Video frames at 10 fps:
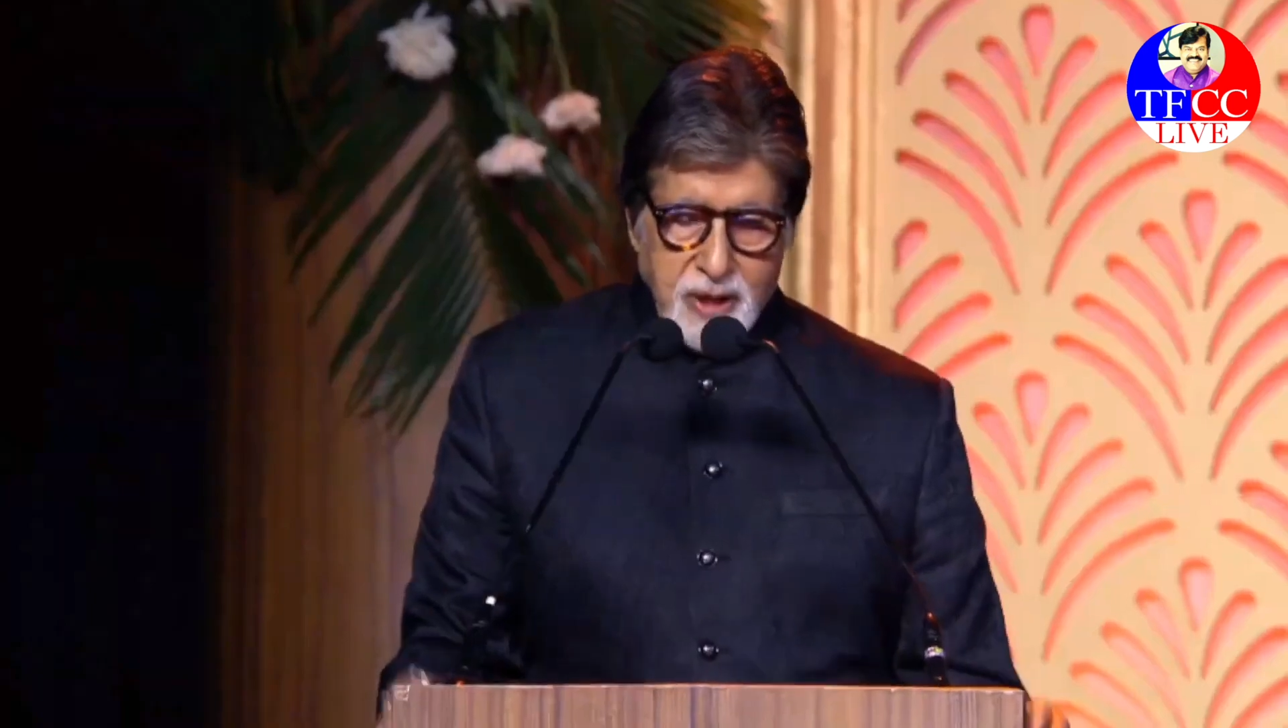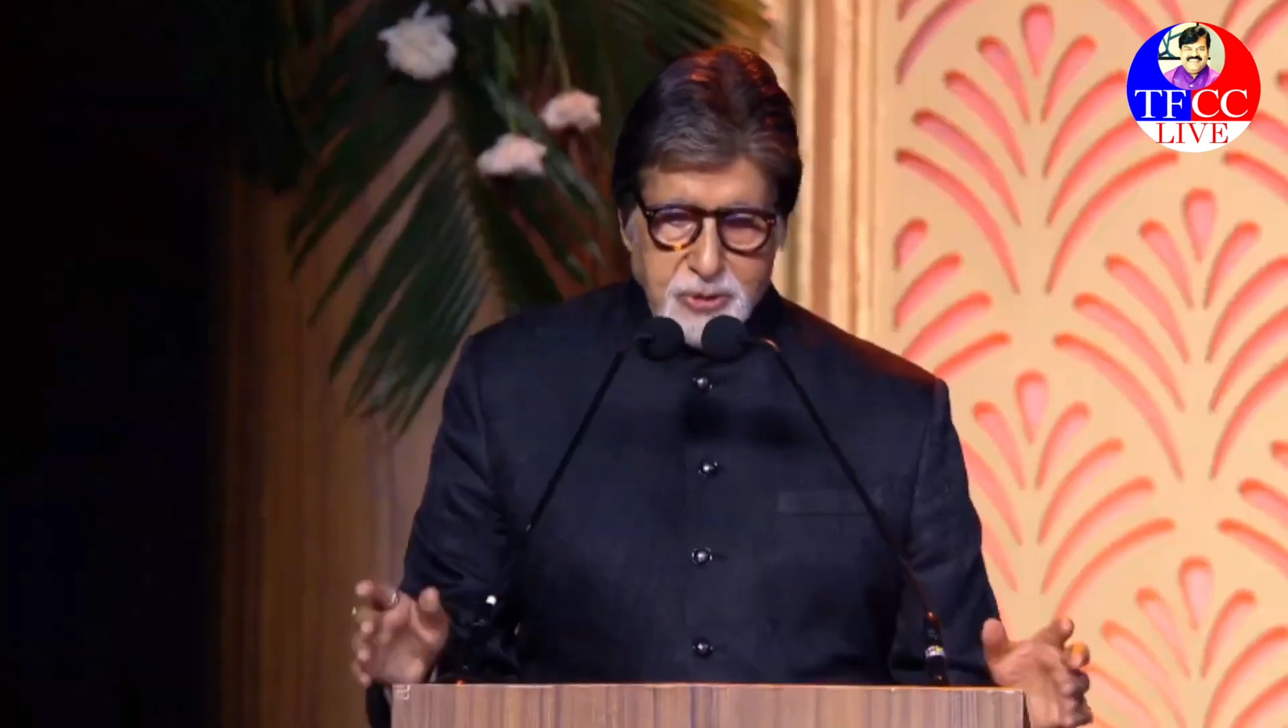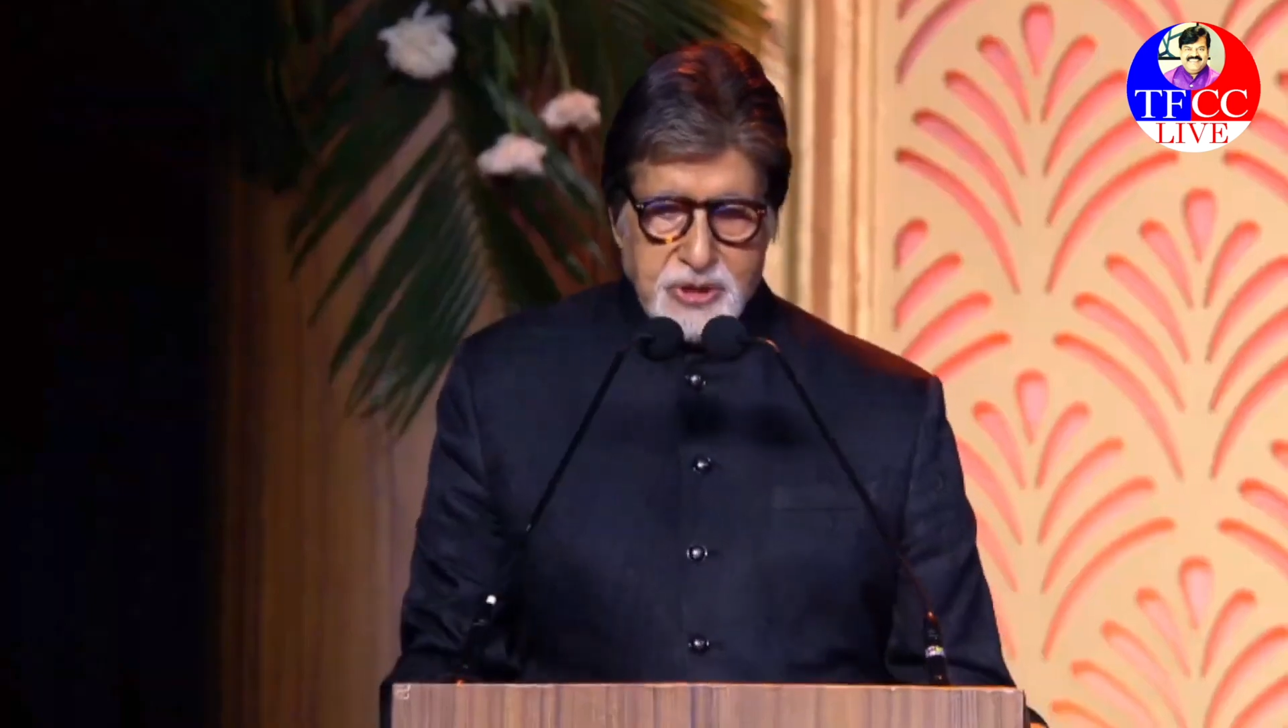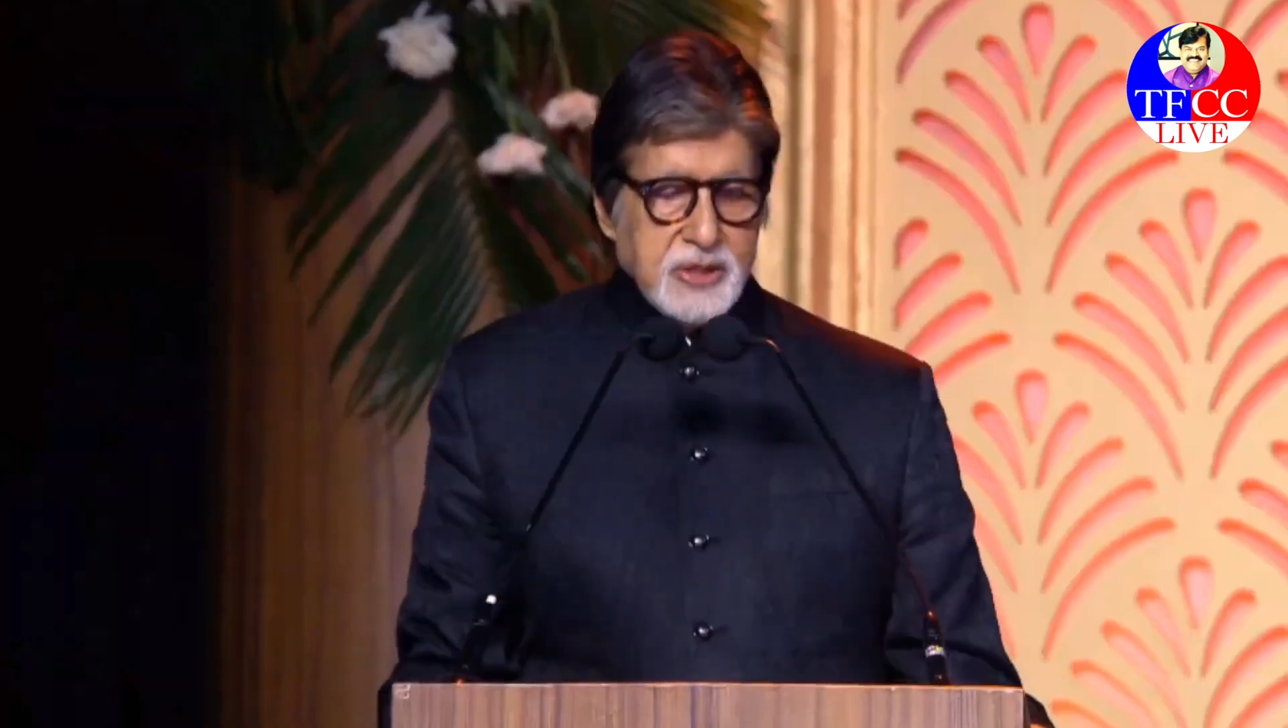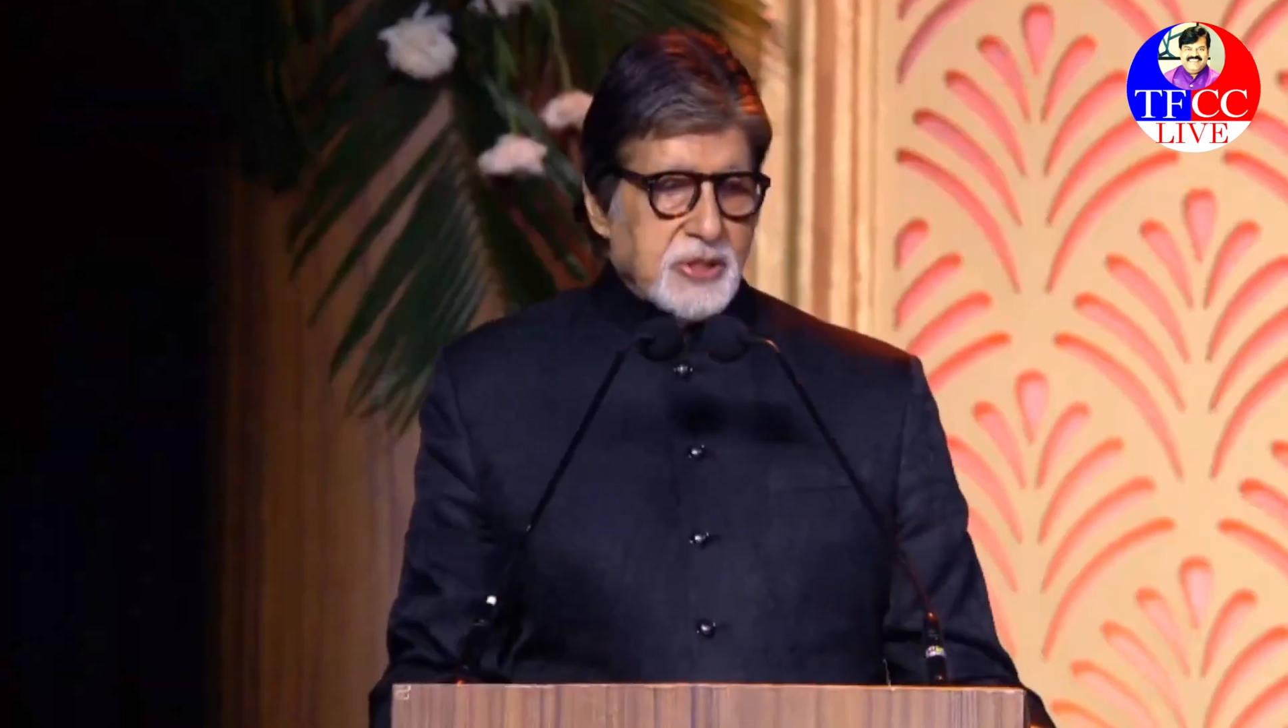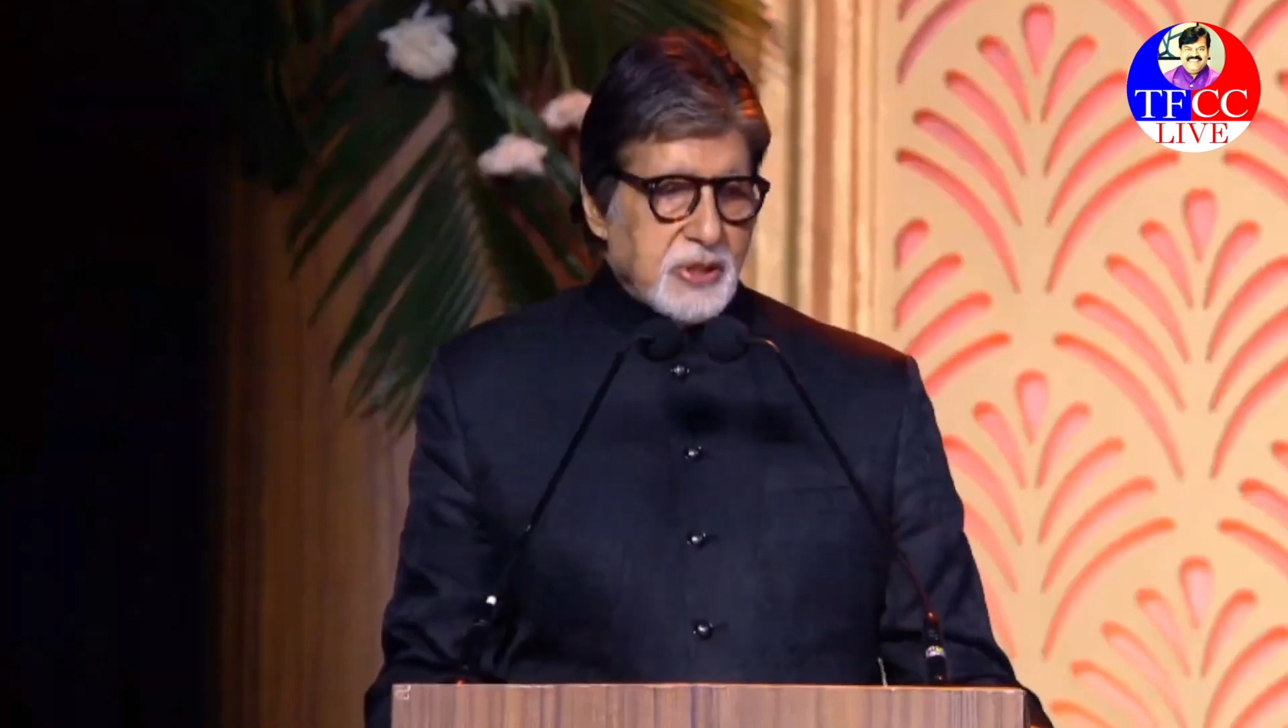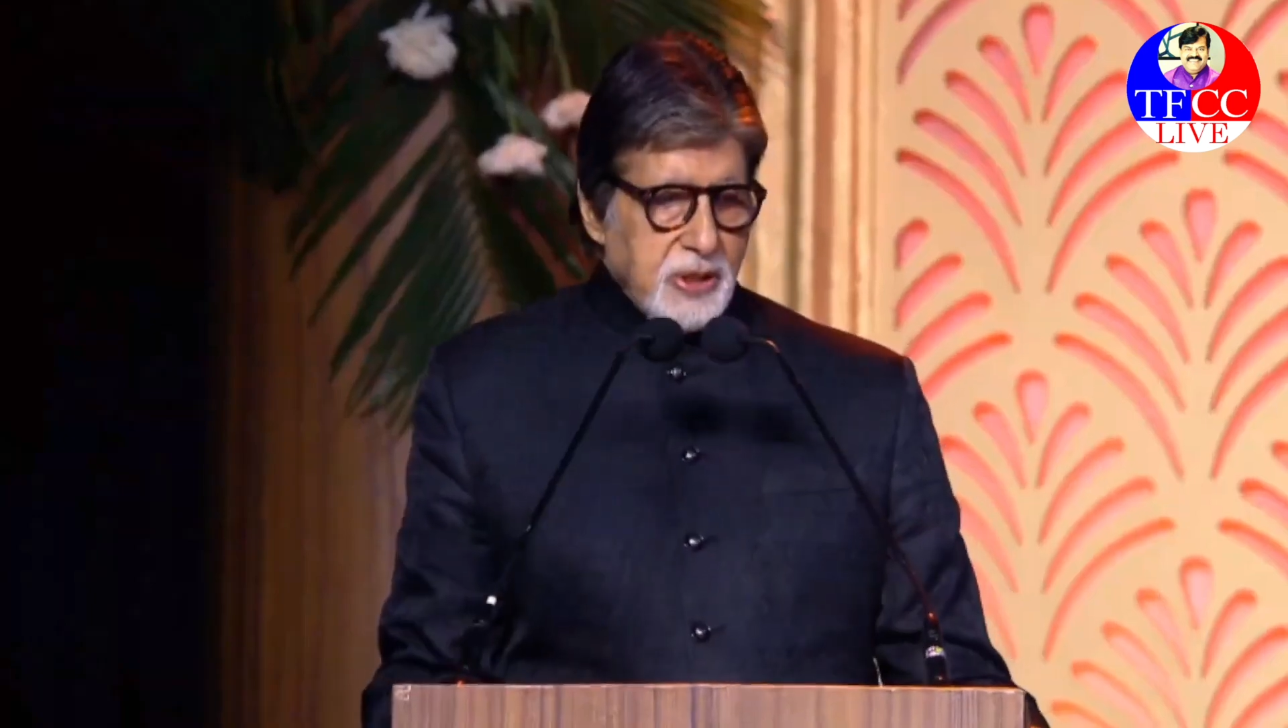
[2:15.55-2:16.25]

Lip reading: legacy